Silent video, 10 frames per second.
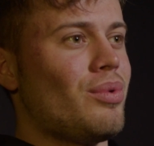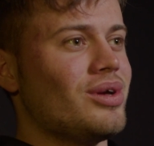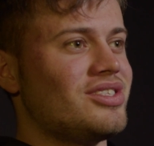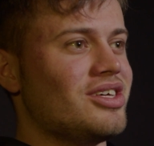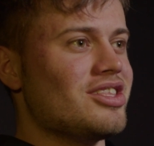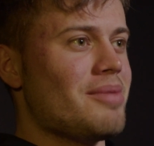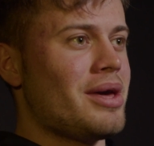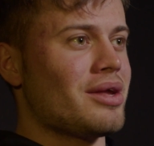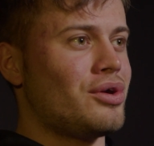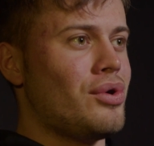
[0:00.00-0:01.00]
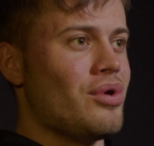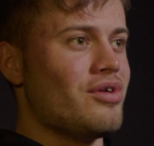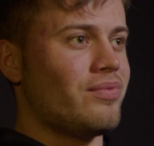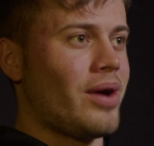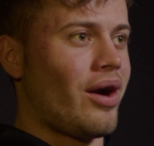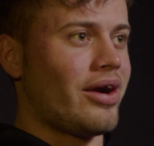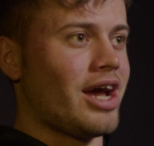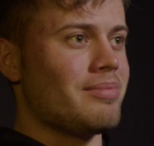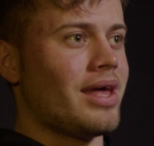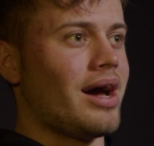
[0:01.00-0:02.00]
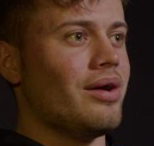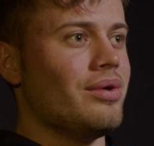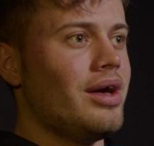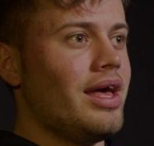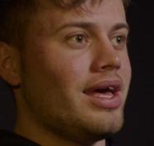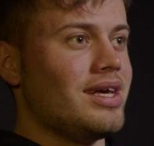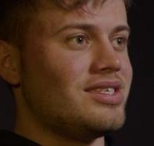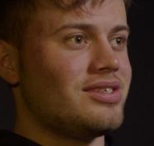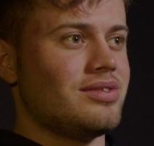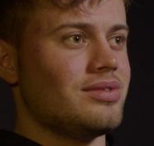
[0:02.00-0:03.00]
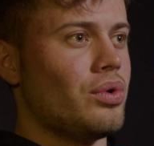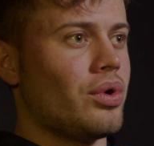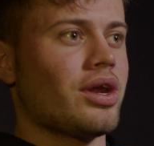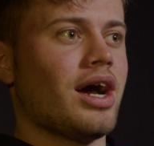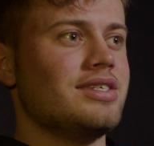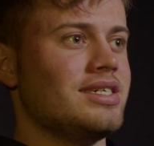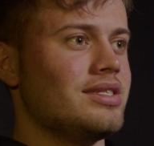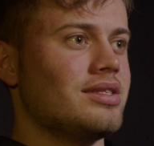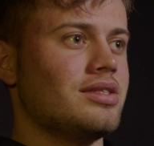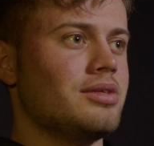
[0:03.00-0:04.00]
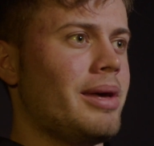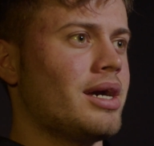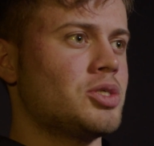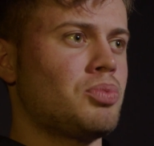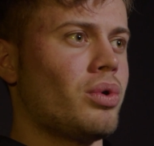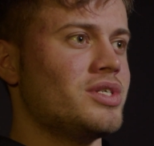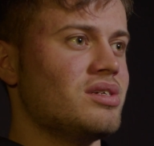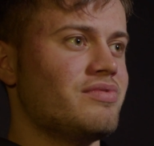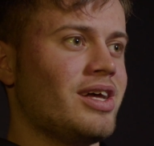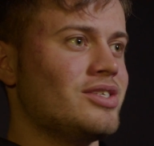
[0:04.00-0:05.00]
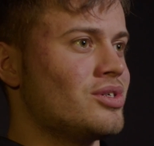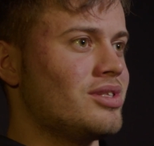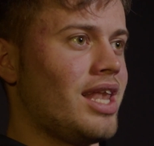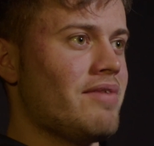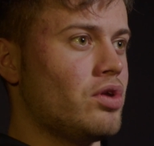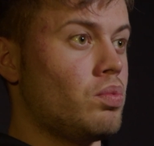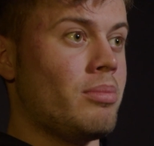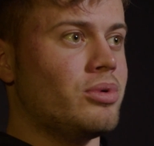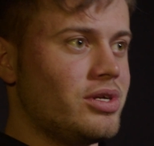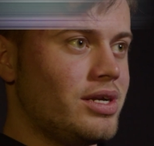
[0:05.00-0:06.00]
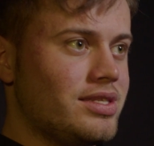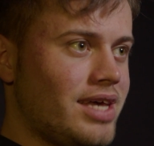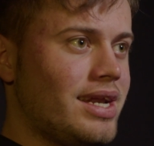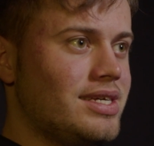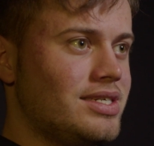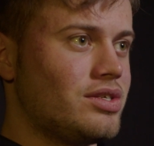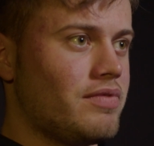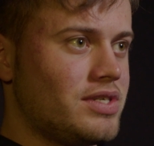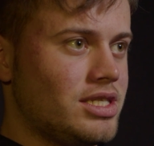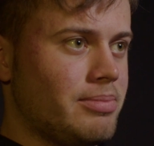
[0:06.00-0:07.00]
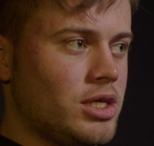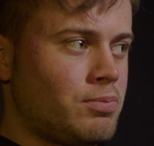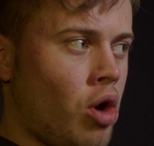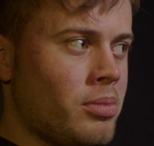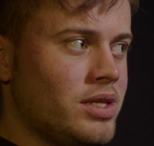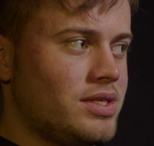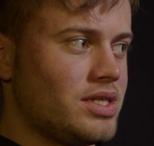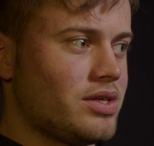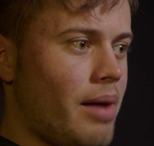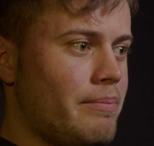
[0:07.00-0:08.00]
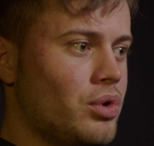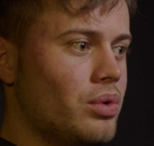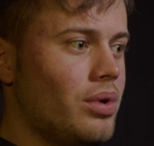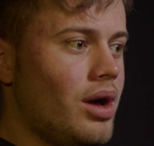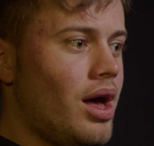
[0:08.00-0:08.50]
what's the pinnacle of where I am now, is organising the mega sporting events on the level of Wimbledon, and tennis is obviously the most prominent example.